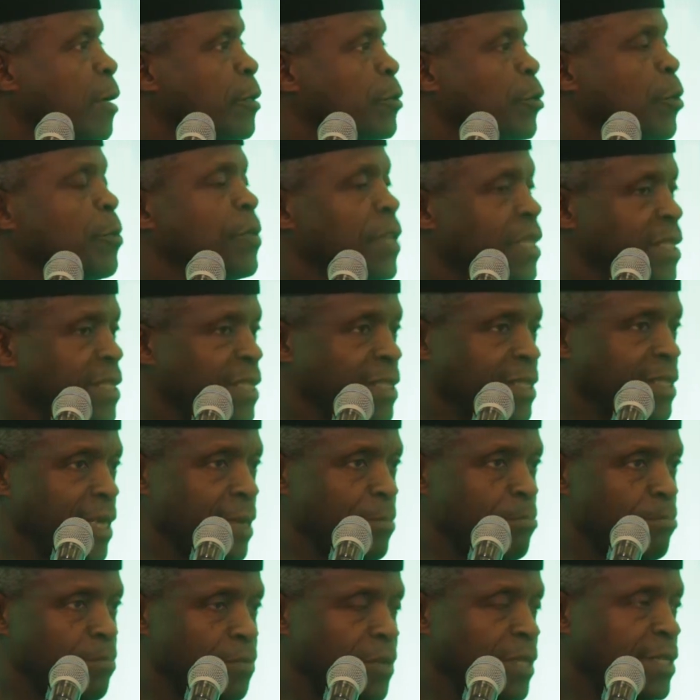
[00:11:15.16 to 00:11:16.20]
So this is
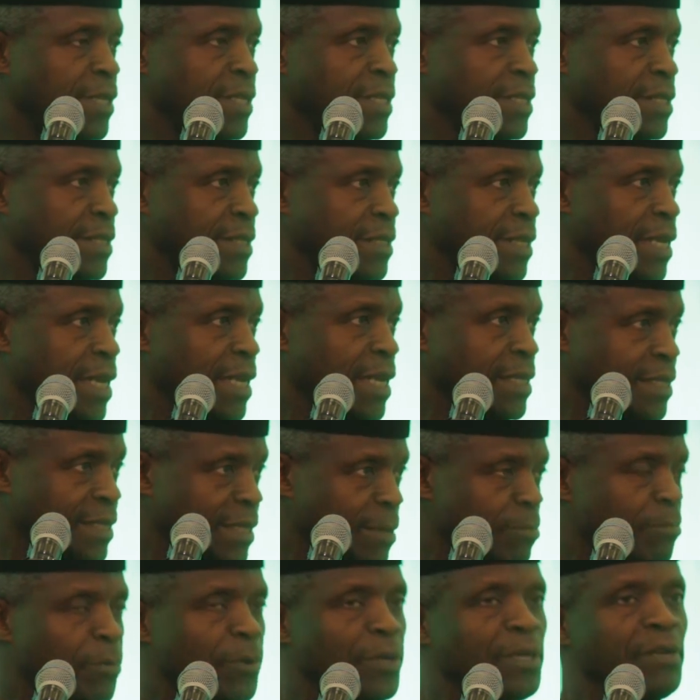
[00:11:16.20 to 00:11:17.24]
a
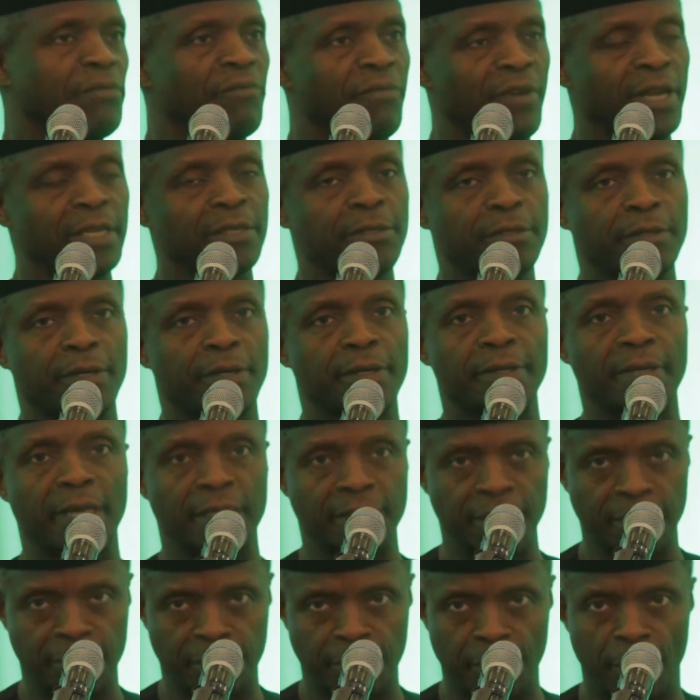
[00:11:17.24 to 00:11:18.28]
simple invention
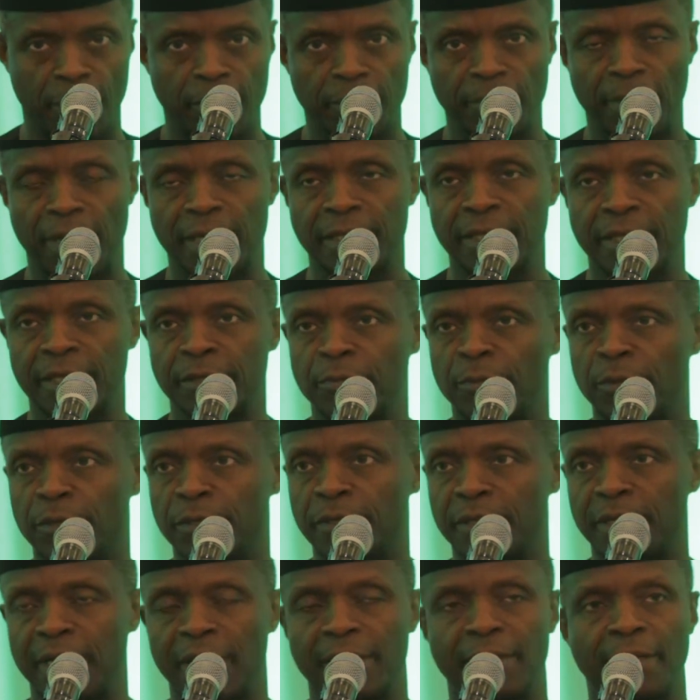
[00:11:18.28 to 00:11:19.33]
that this young man has
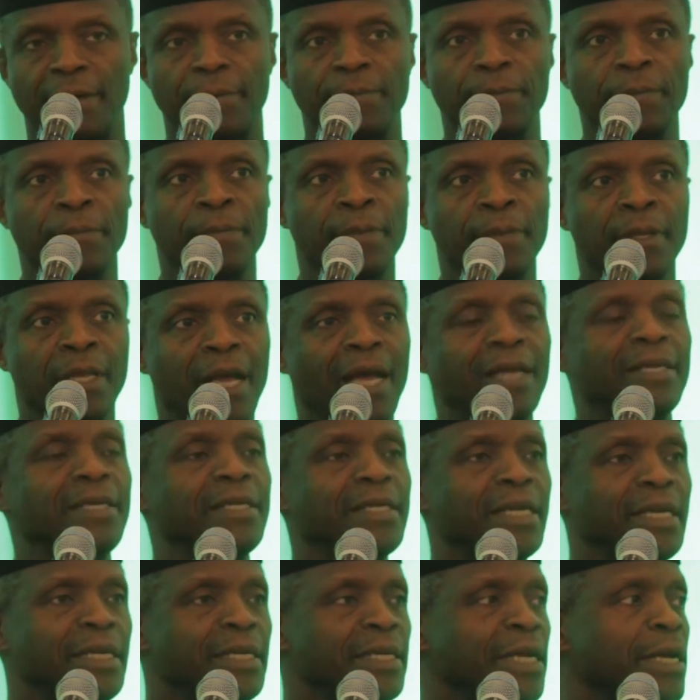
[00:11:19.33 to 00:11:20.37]
put together, and
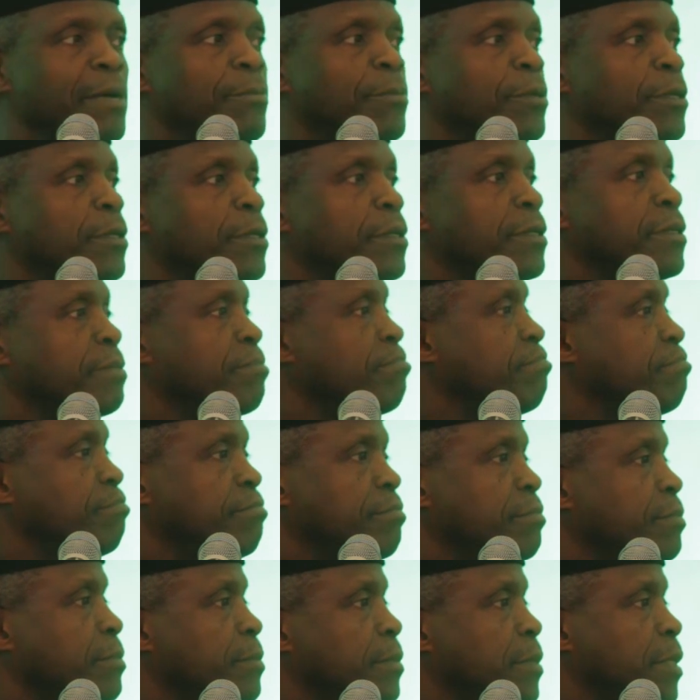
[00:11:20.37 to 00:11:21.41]
it enables
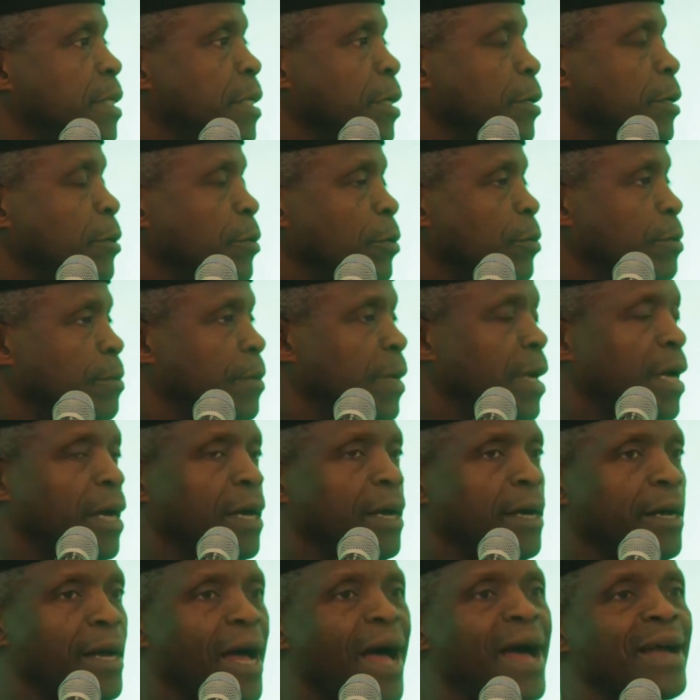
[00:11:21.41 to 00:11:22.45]

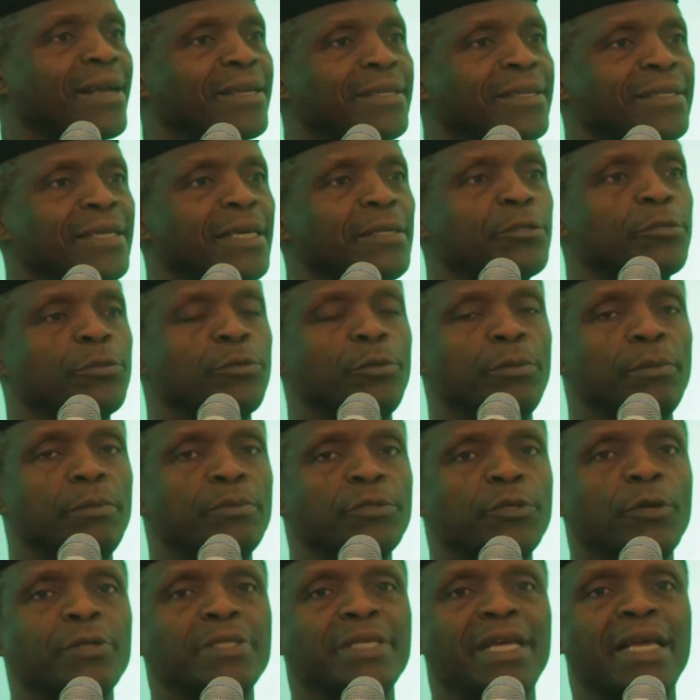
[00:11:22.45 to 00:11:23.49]
access to
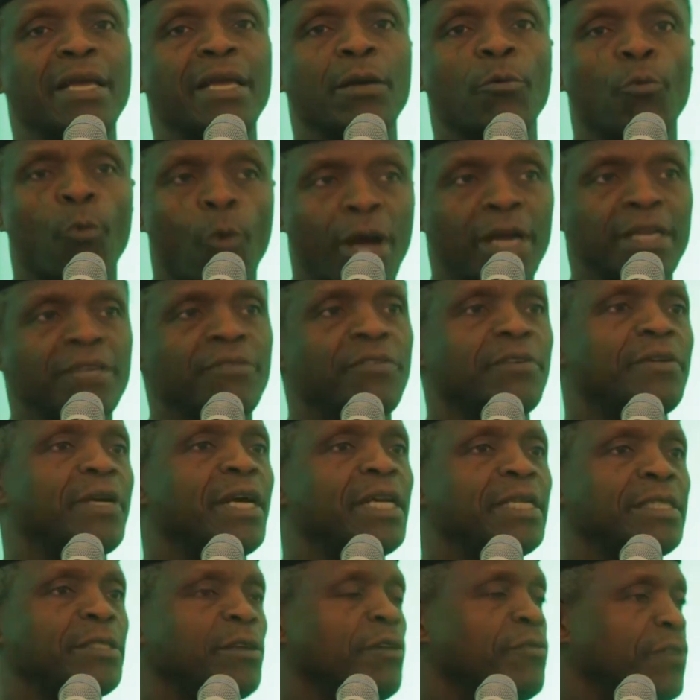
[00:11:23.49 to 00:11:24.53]
such a wide
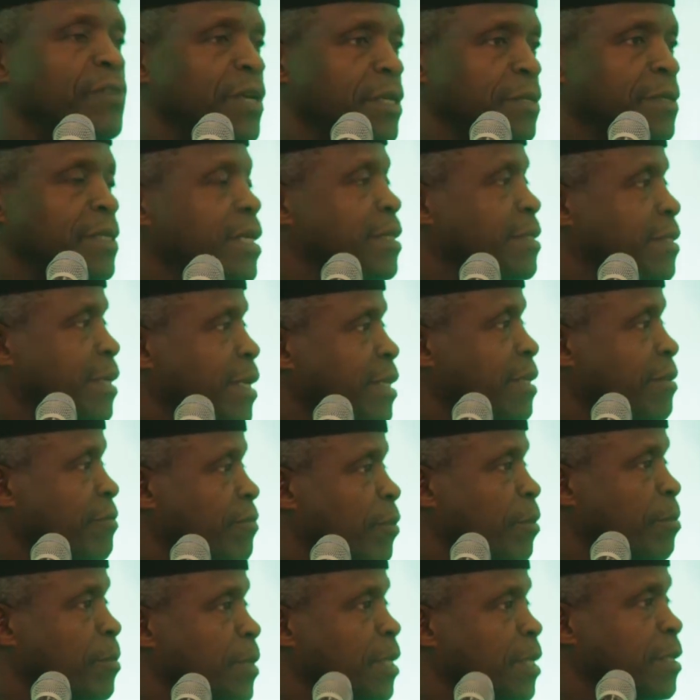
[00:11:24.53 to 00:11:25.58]
variety of educational
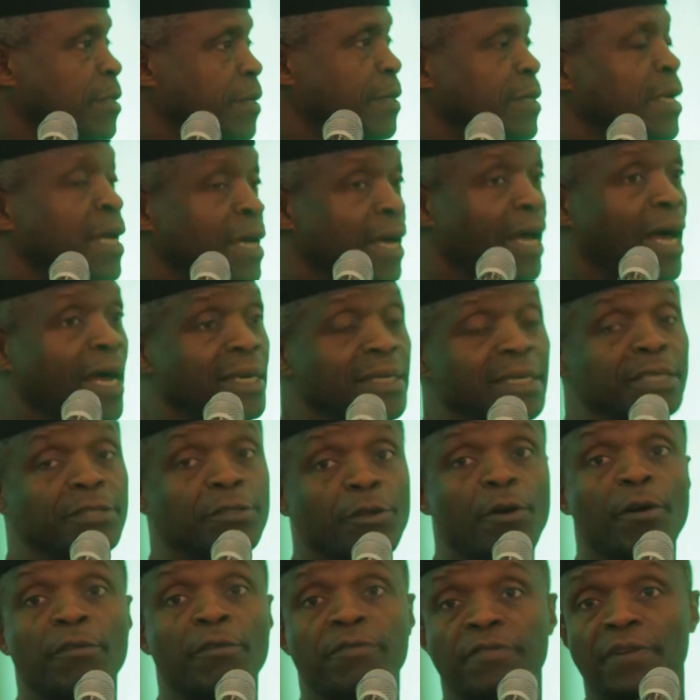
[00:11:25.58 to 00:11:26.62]
information, and it's
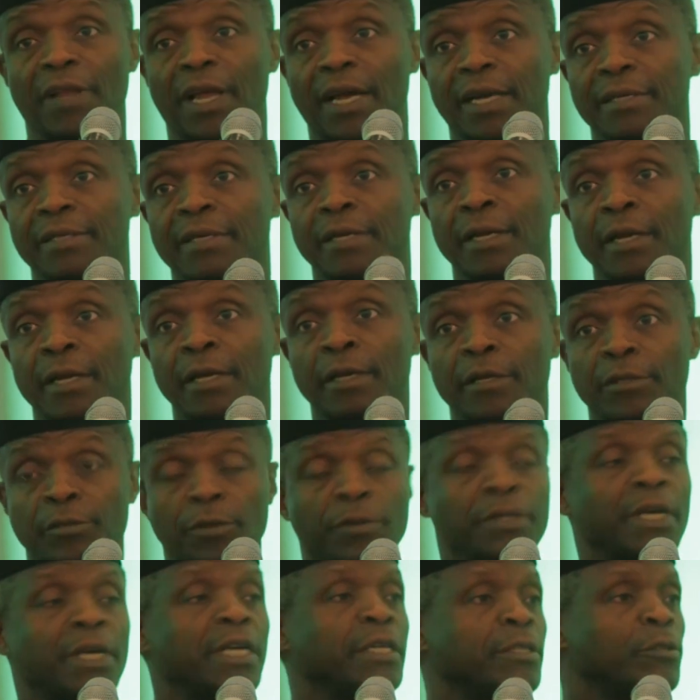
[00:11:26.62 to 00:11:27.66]
offline.
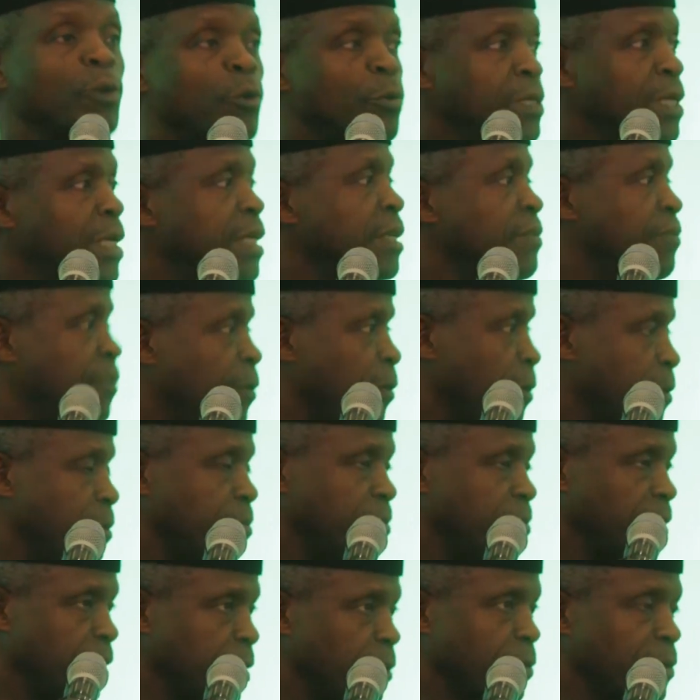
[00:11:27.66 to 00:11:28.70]
So there's no need for
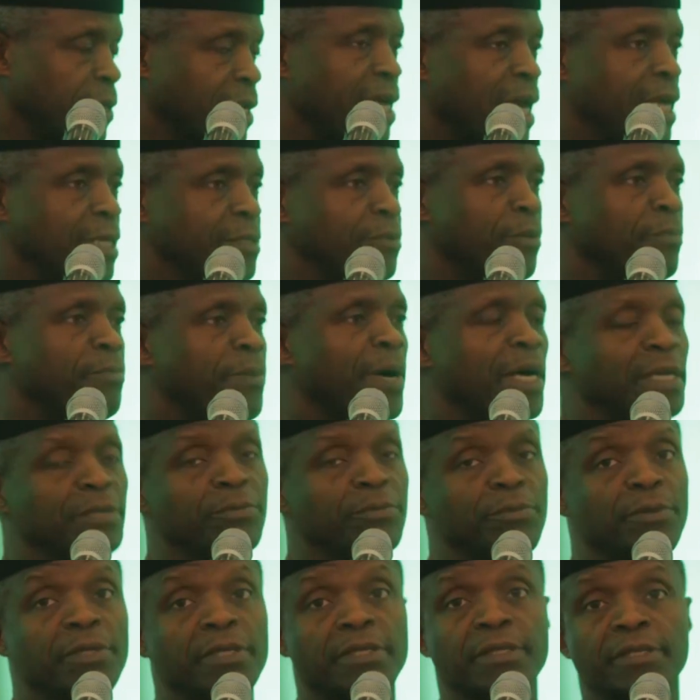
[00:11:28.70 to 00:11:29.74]
the kind of
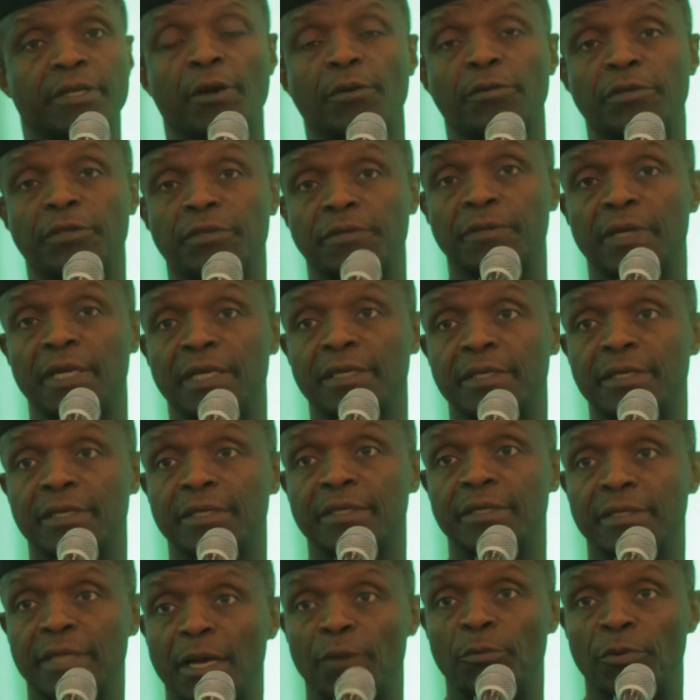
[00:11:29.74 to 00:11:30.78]
bandwidth
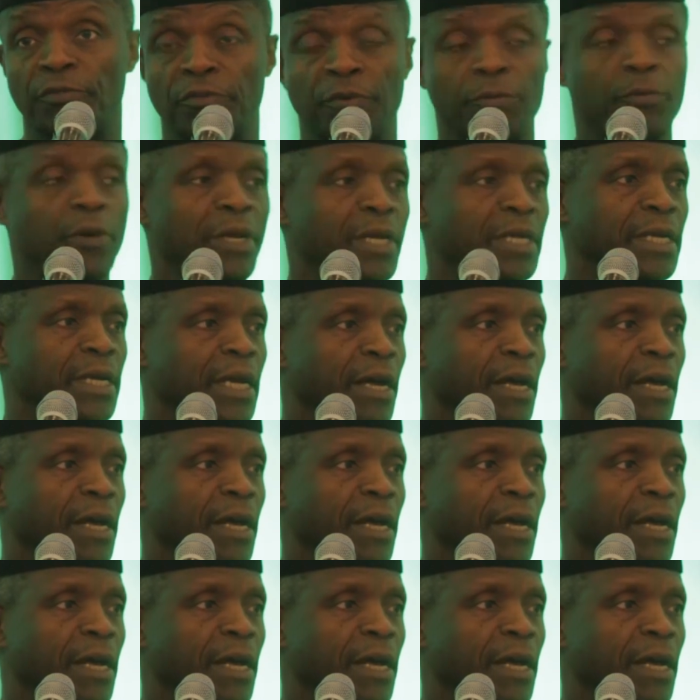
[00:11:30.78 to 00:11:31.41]
constraints that we frequently